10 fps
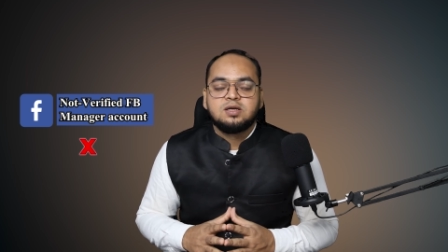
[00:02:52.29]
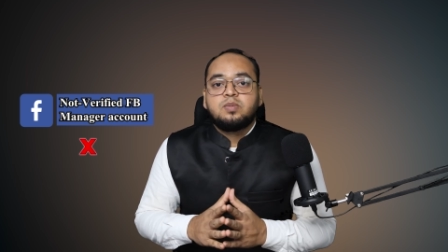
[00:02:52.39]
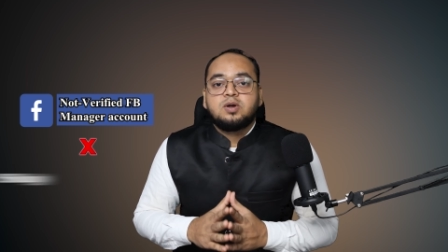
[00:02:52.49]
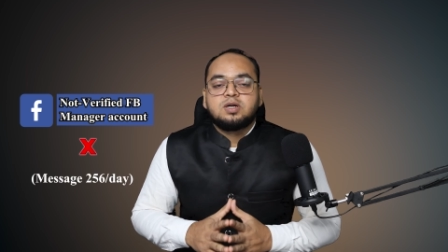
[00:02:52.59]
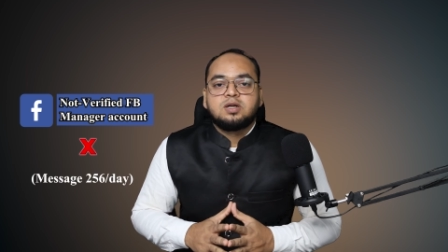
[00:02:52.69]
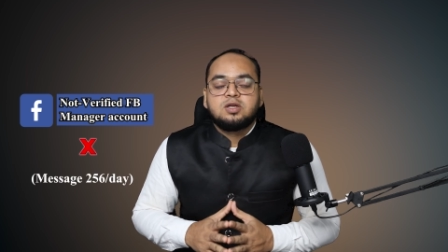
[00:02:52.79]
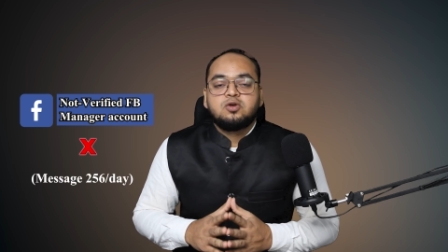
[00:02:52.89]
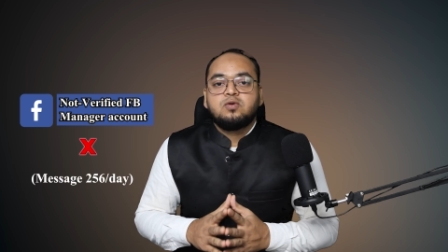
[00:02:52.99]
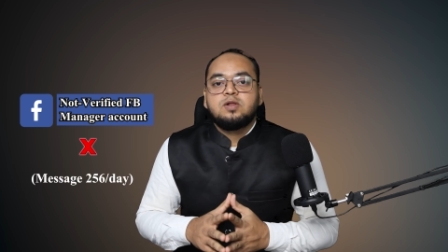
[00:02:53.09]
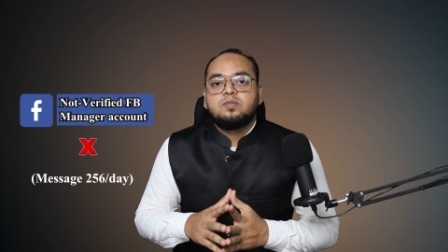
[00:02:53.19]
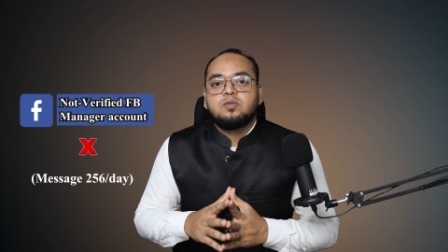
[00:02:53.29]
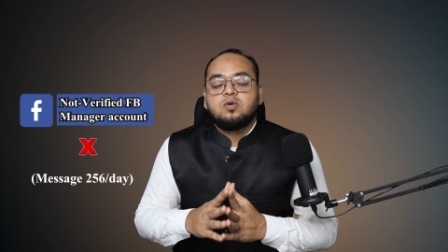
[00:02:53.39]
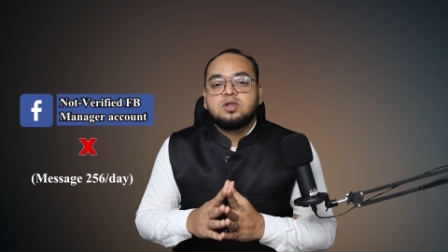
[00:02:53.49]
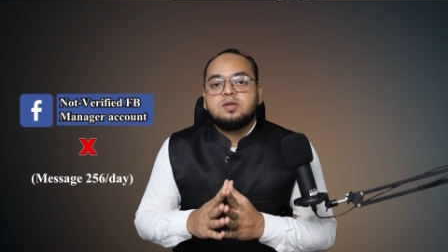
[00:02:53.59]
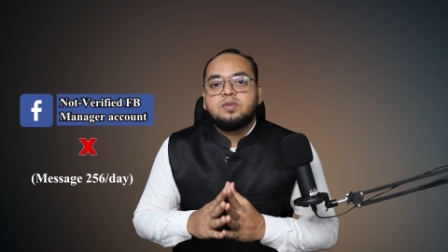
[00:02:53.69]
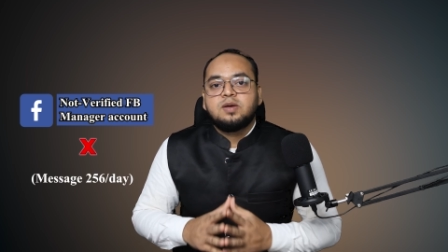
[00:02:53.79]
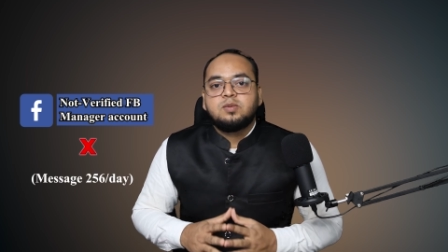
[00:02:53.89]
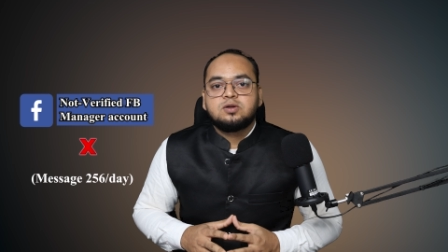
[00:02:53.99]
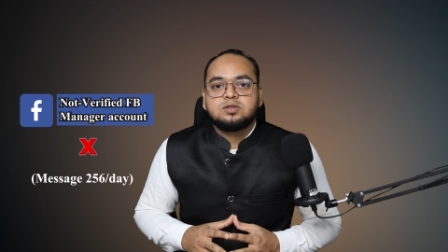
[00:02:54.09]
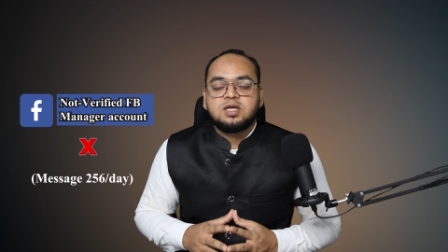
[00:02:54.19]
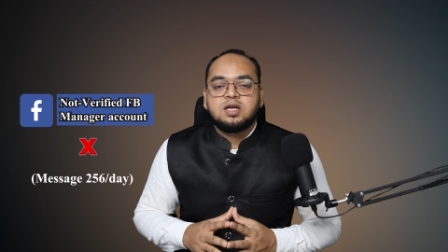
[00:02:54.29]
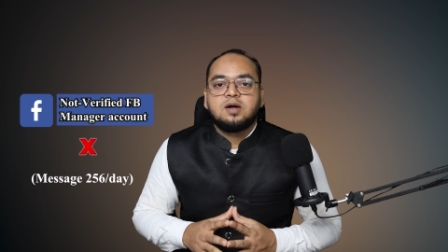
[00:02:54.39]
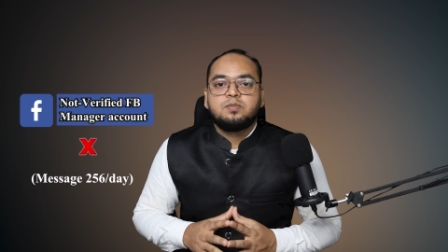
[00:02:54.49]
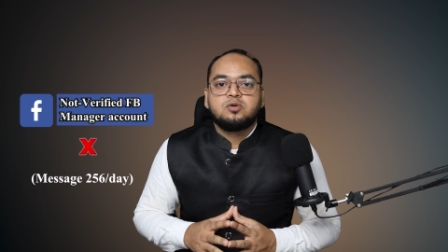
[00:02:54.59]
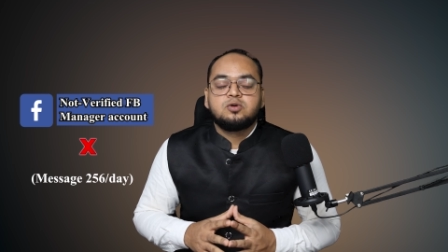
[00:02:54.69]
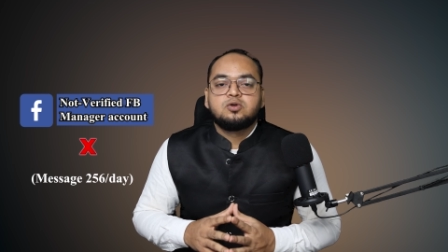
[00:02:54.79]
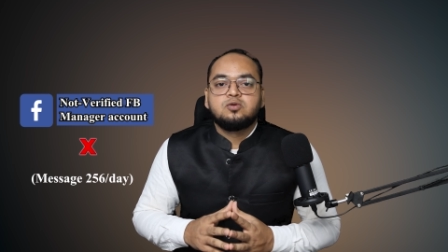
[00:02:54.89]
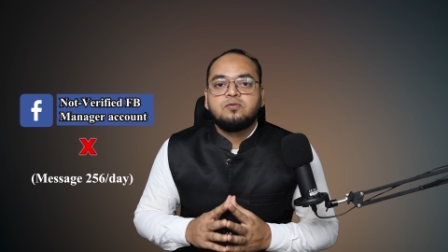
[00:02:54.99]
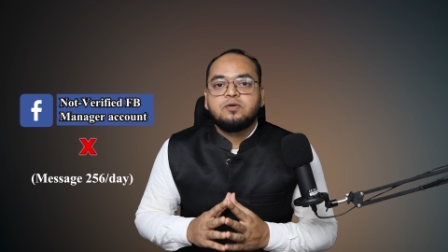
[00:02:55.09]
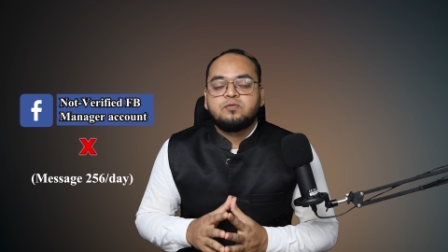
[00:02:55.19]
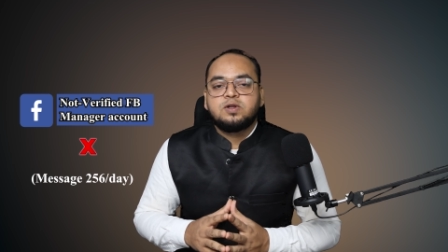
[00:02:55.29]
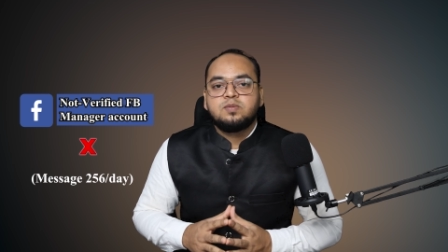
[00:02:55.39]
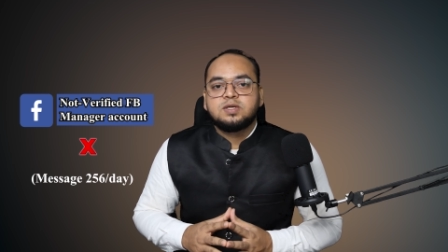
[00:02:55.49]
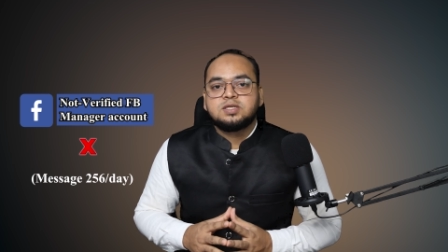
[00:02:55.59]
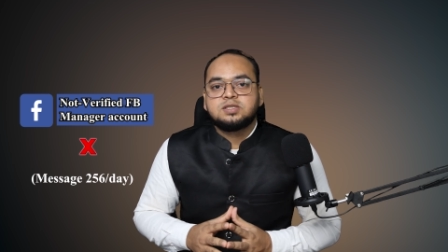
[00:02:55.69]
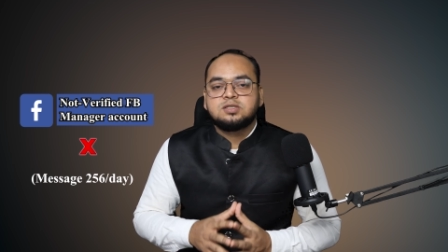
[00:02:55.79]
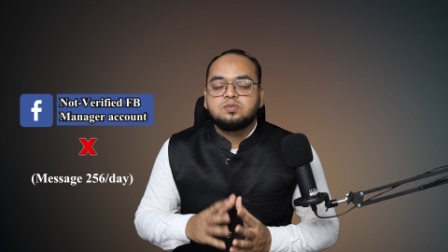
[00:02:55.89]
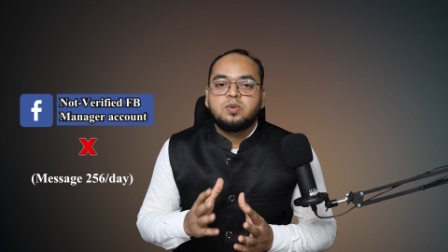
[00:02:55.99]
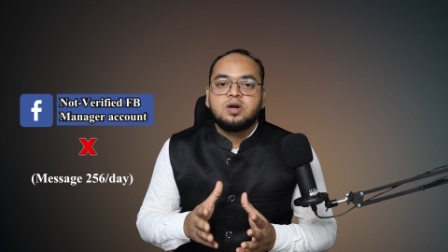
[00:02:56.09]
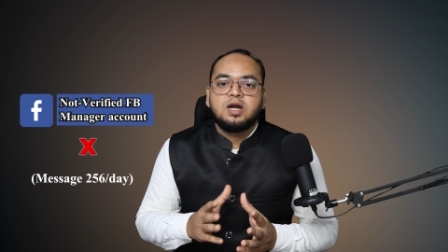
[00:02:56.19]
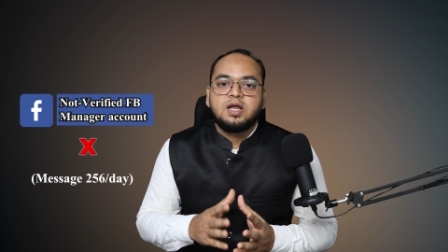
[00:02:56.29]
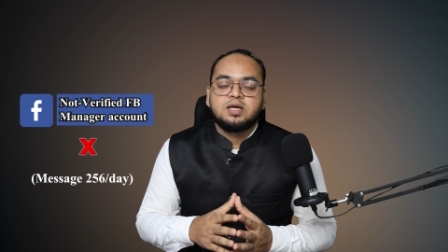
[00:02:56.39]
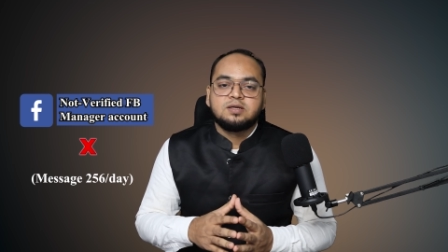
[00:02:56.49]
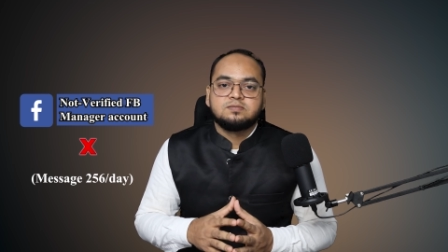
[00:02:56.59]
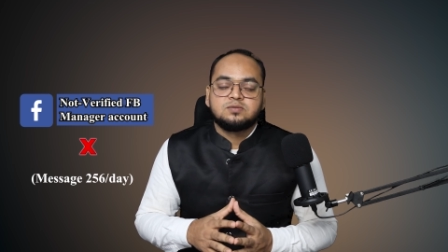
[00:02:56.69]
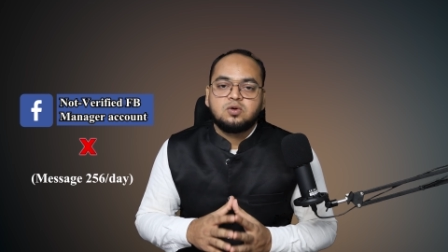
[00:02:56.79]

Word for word: but you will only be able to send up to two hundred fifty messages per day